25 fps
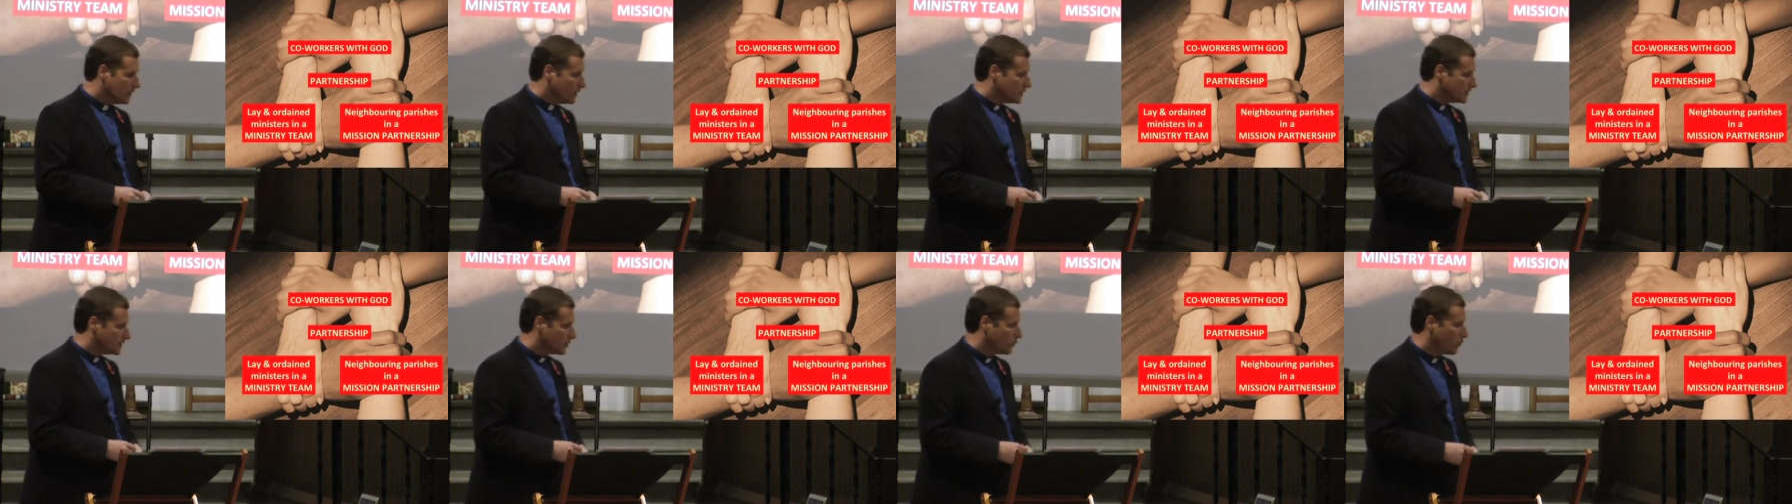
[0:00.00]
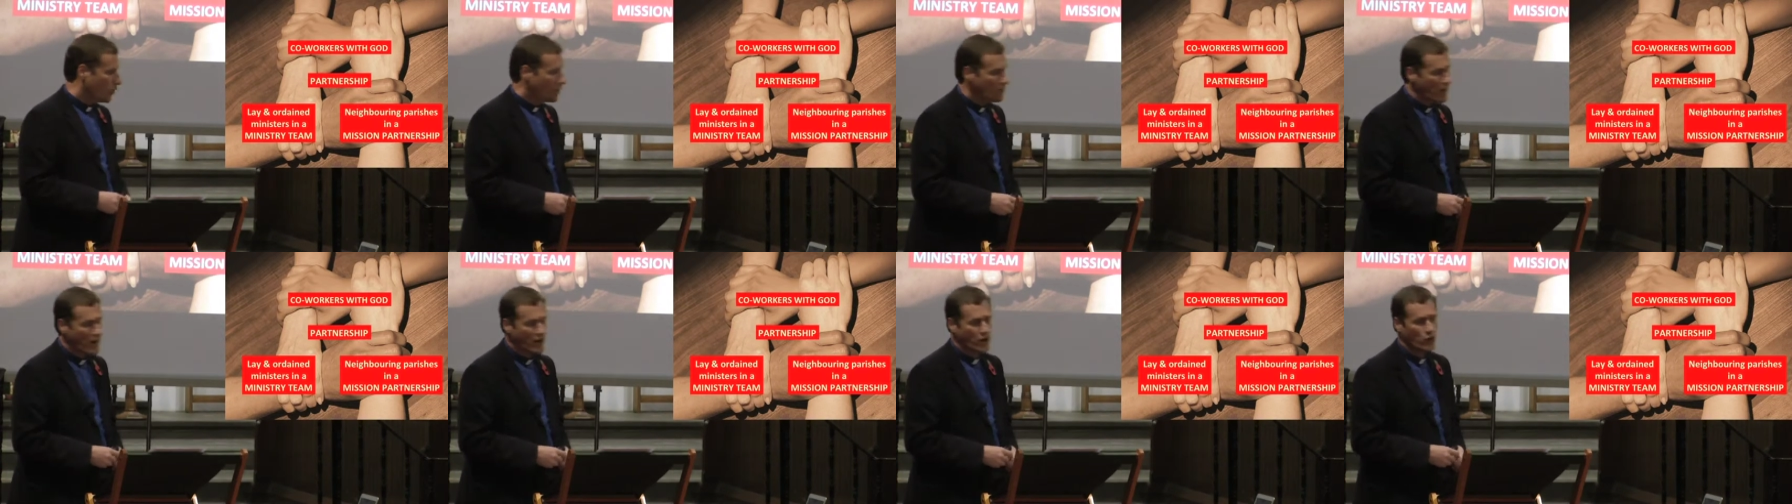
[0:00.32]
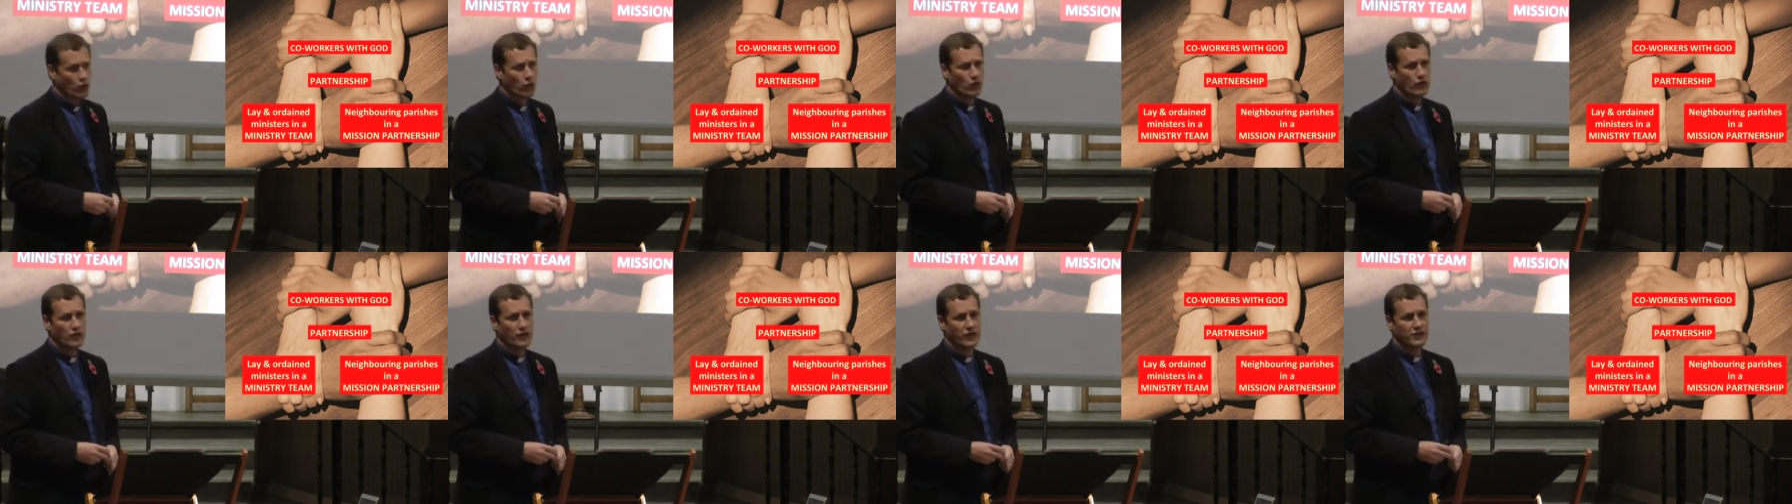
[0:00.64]
So what might
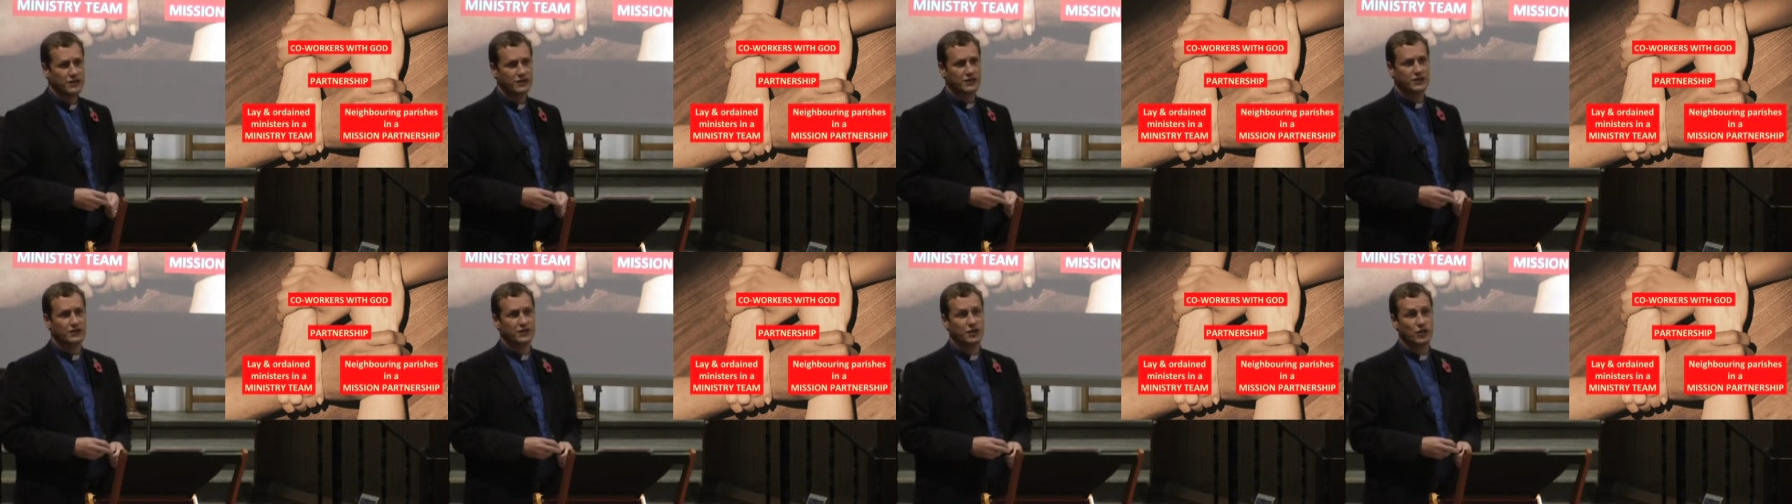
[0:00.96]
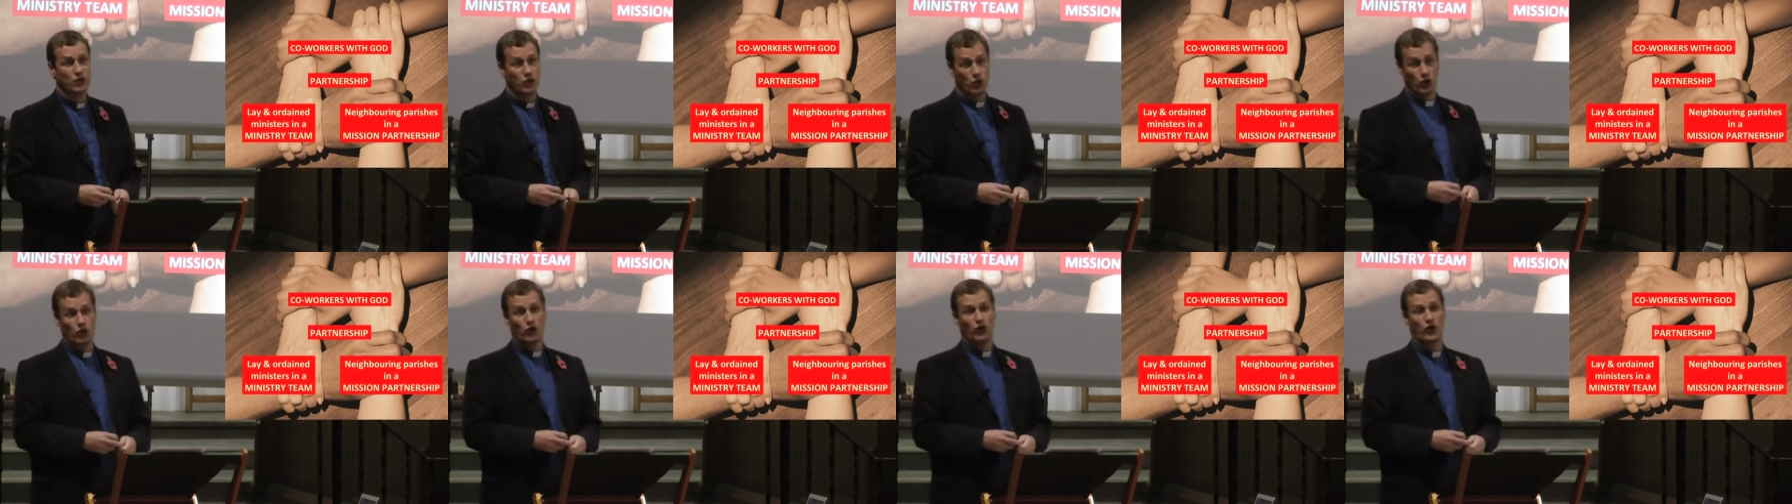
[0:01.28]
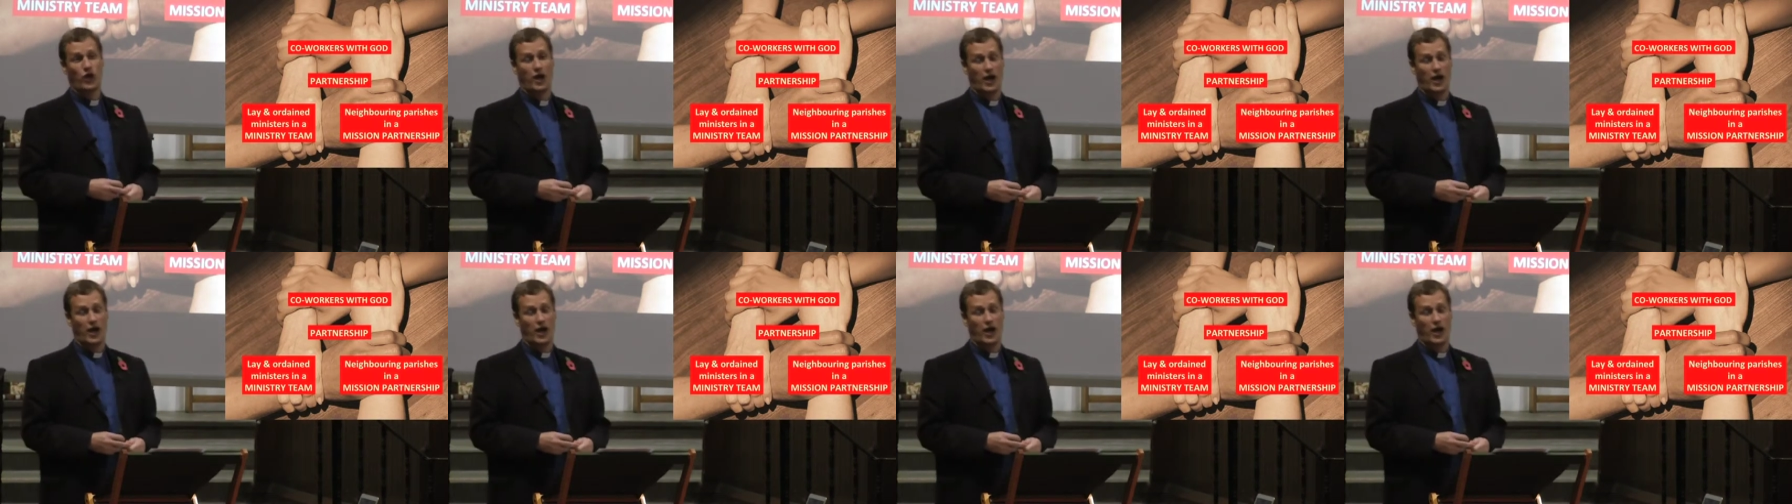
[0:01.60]
all of this look